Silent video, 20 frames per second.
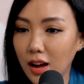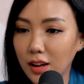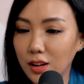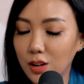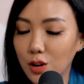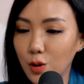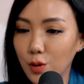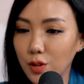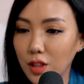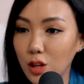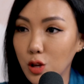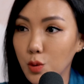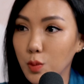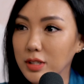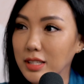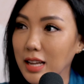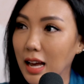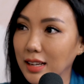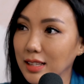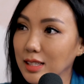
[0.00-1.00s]
I know that you were
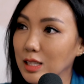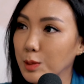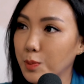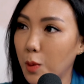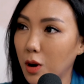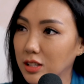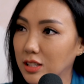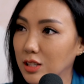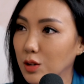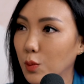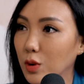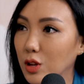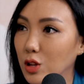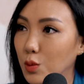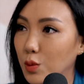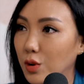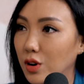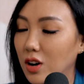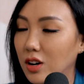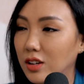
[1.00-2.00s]
talent spotted when
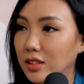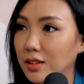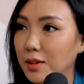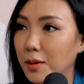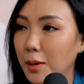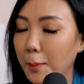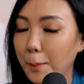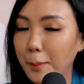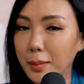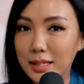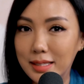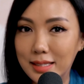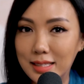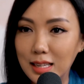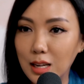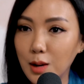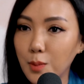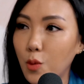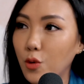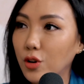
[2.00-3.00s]
you were on Miss
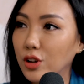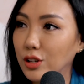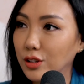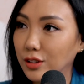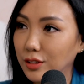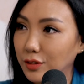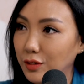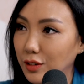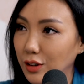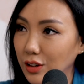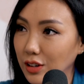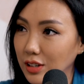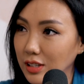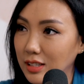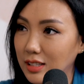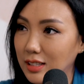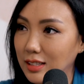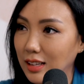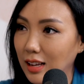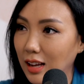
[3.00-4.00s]
Singapore
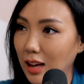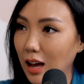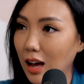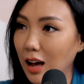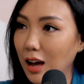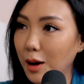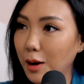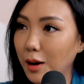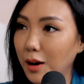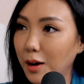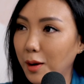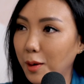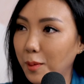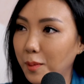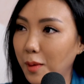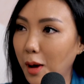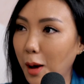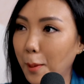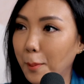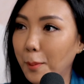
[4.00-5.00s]
Universe
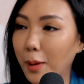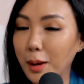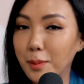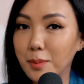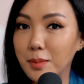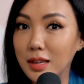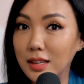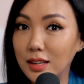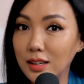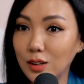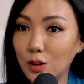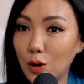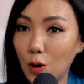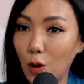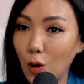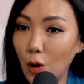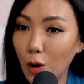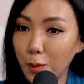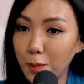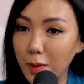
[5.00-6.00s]
by
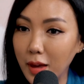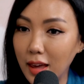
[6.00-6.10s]
MediaCorp.